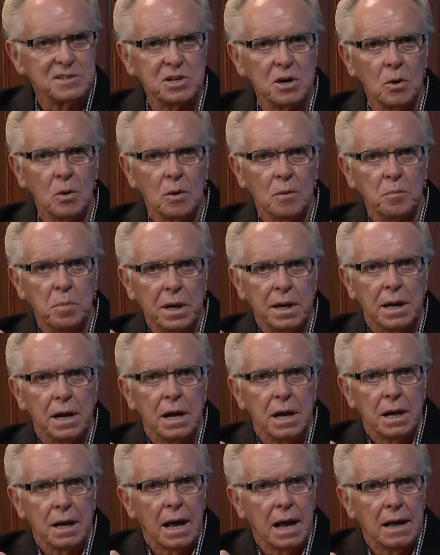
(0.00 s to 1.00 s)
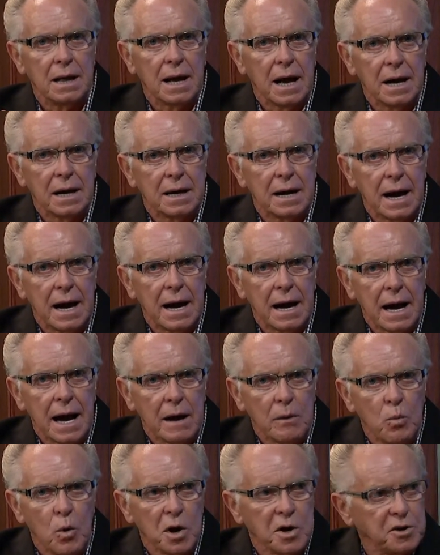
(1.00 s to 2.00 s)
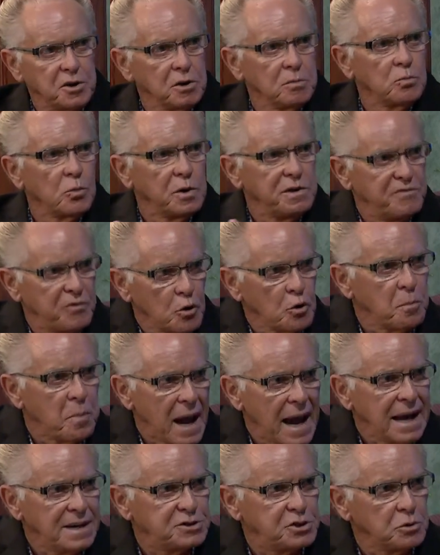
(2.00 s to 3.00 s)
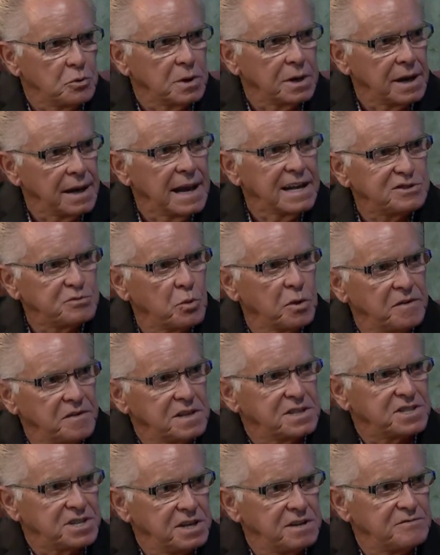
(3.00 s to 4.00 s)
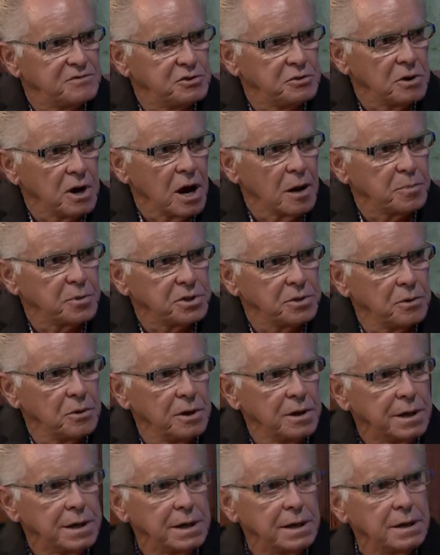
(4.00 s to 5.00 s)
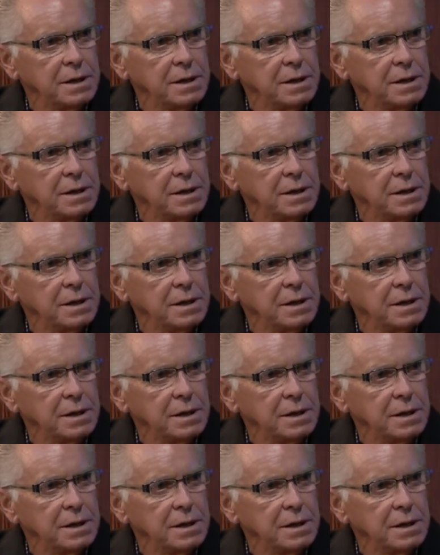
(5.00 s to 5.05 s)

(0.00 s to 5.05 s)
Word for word: So, but I, I, want to refer back to it, and that's sure. what this gives you an yes. opportunity.